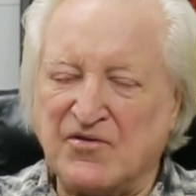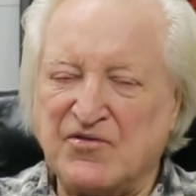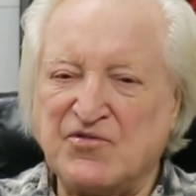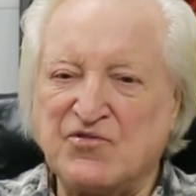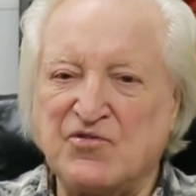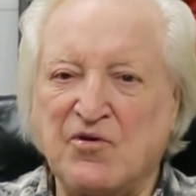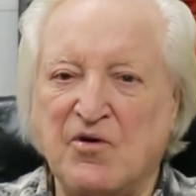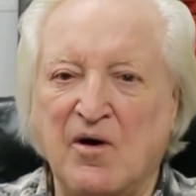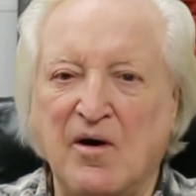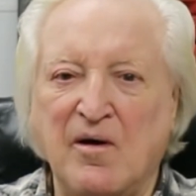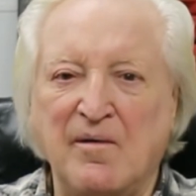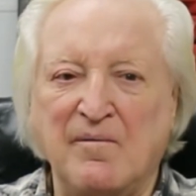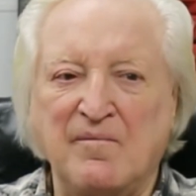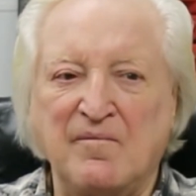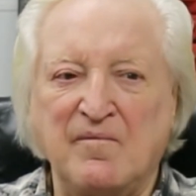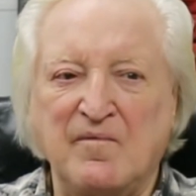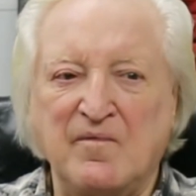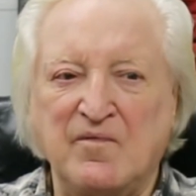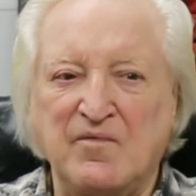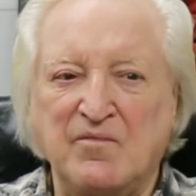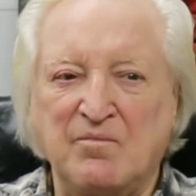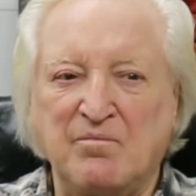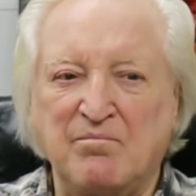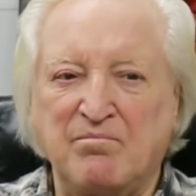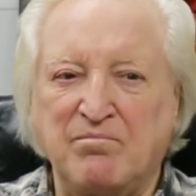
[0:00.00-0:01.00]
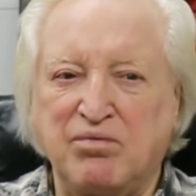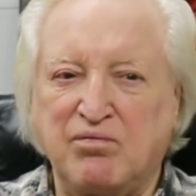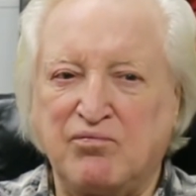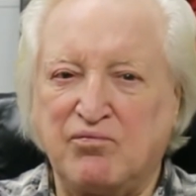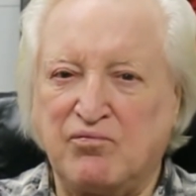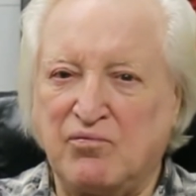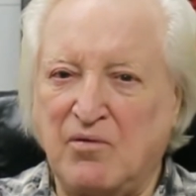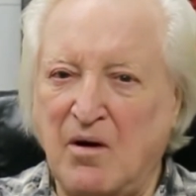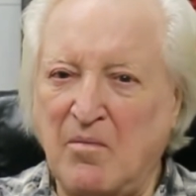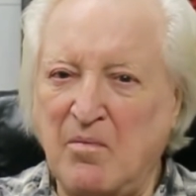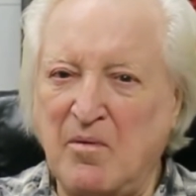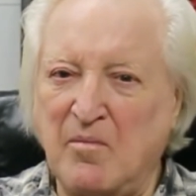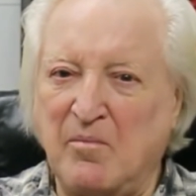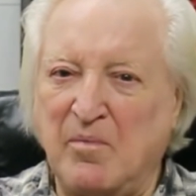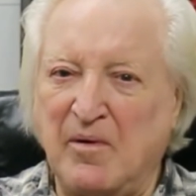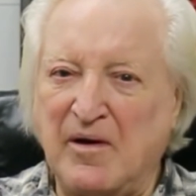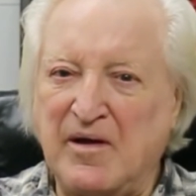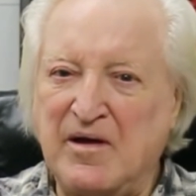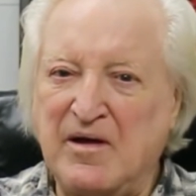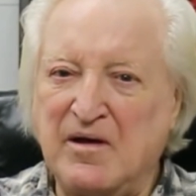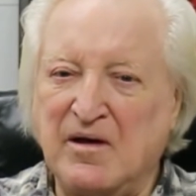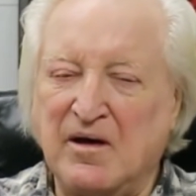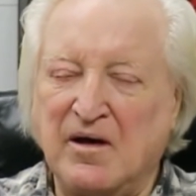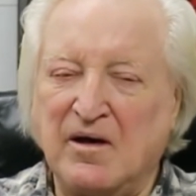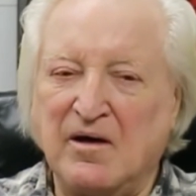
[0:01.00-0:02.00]
So probably
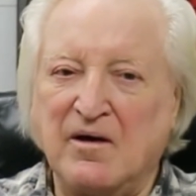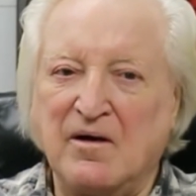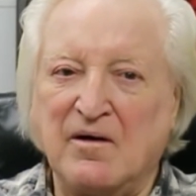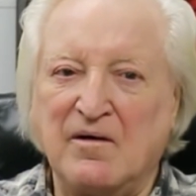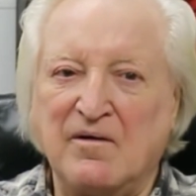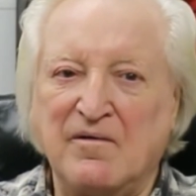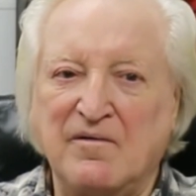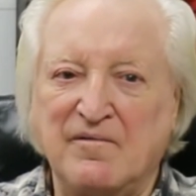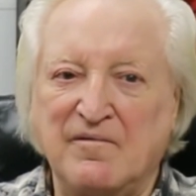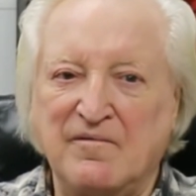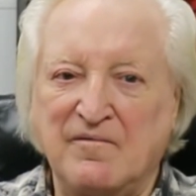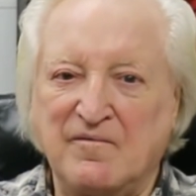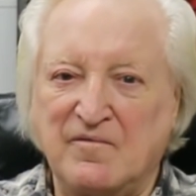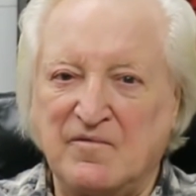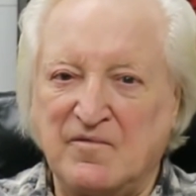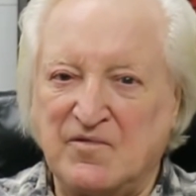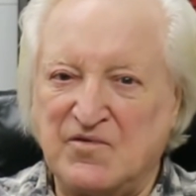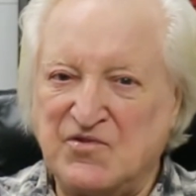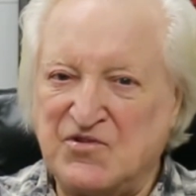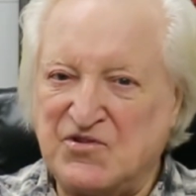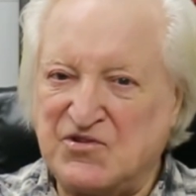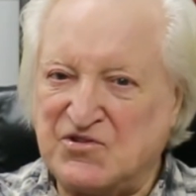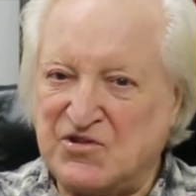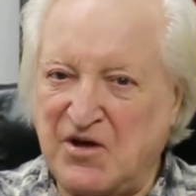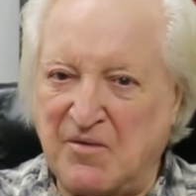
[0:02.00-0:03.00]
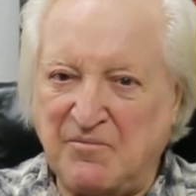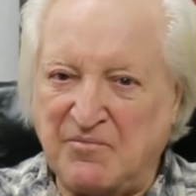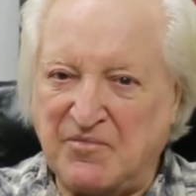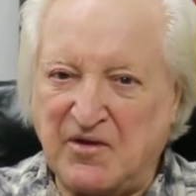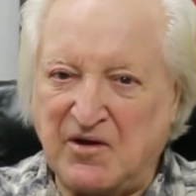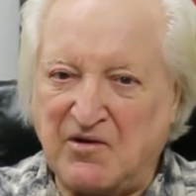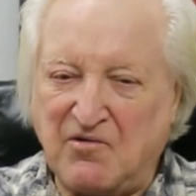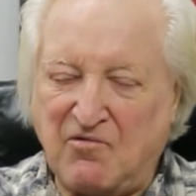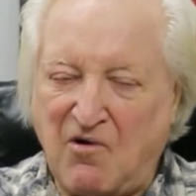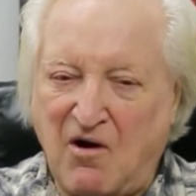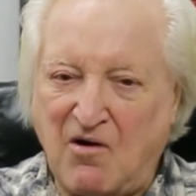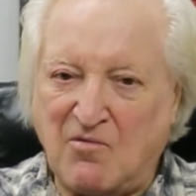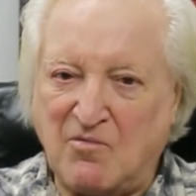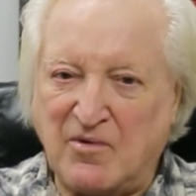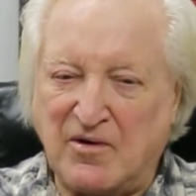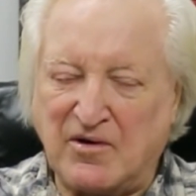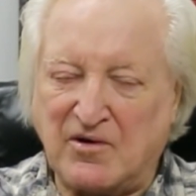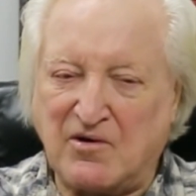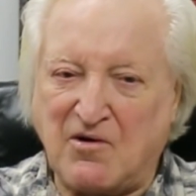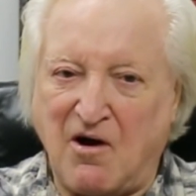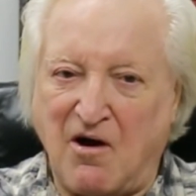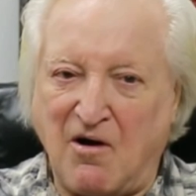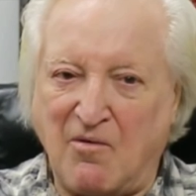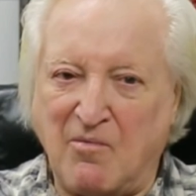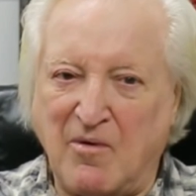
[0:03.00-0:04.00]
something wrong with the
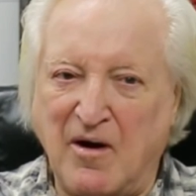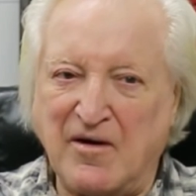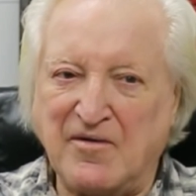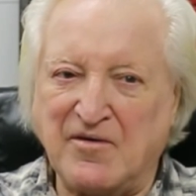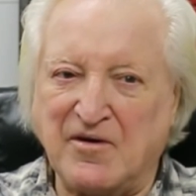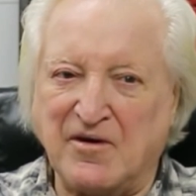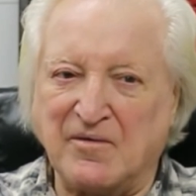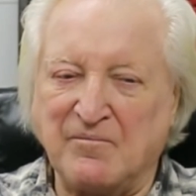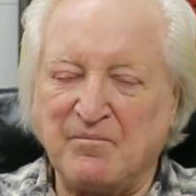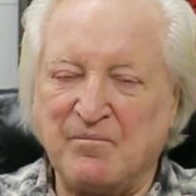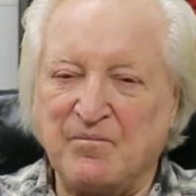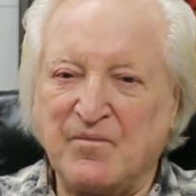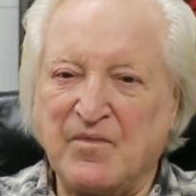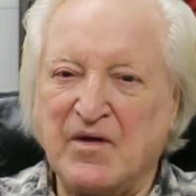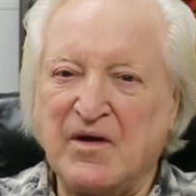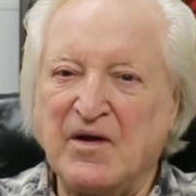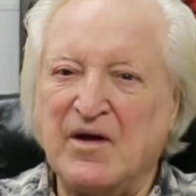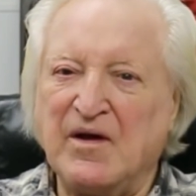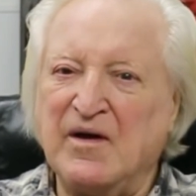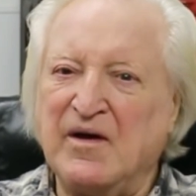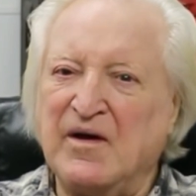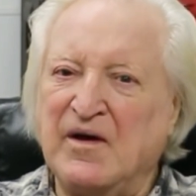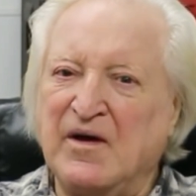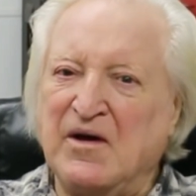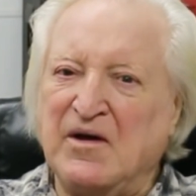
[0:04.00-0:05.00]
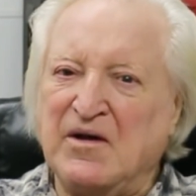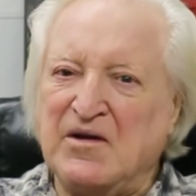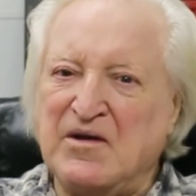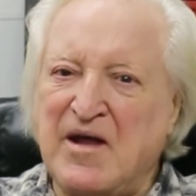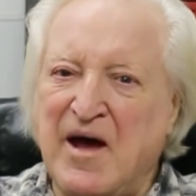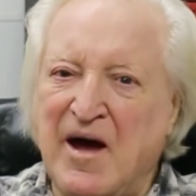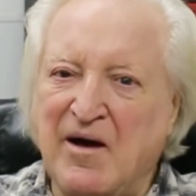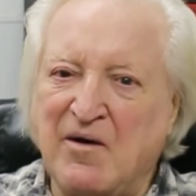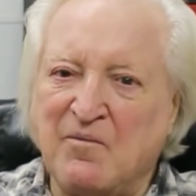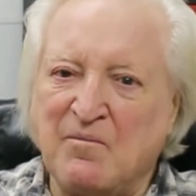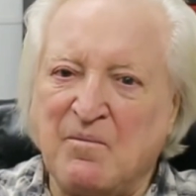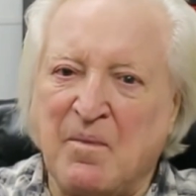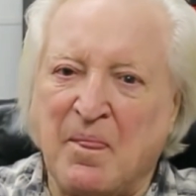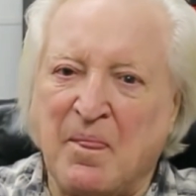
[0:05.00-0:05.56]
carburetor. Now,